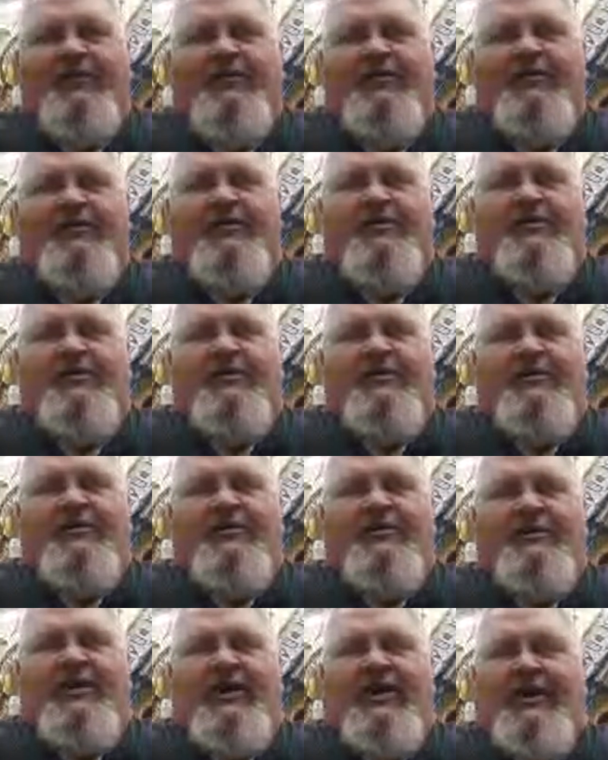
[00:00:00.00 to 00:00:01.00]
gone.
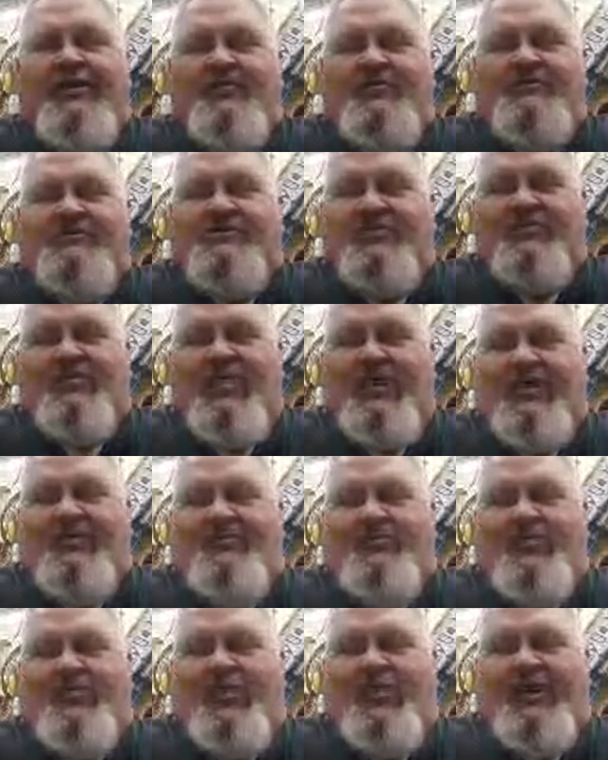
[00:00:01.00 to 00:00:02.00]
And it was
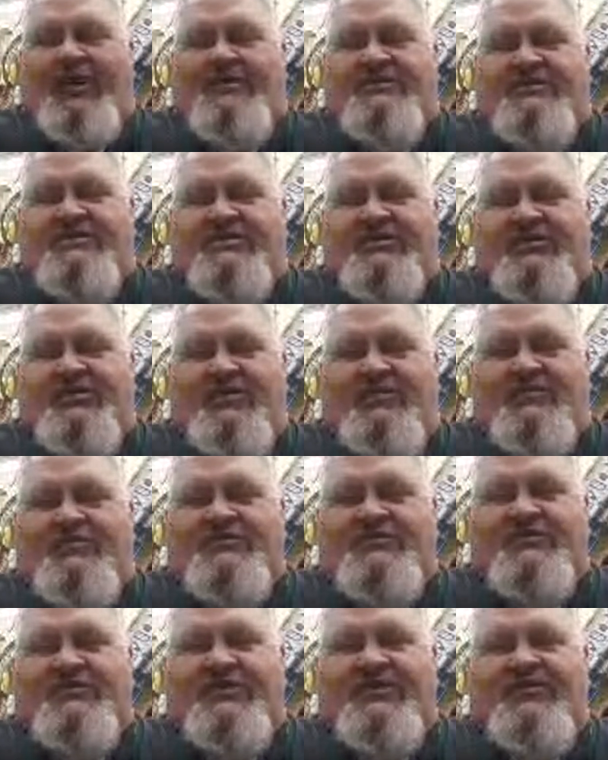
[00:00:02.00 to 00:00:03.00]
the right price
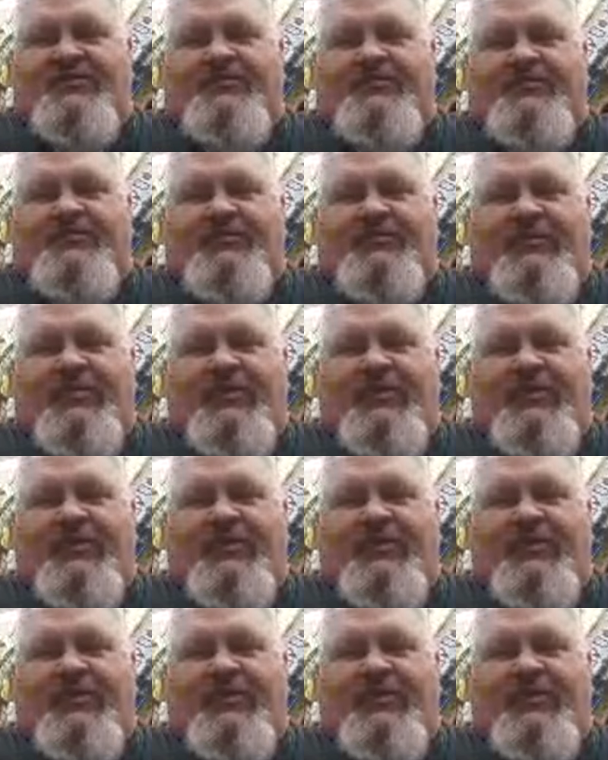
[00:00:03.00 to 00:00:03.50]
too. It was a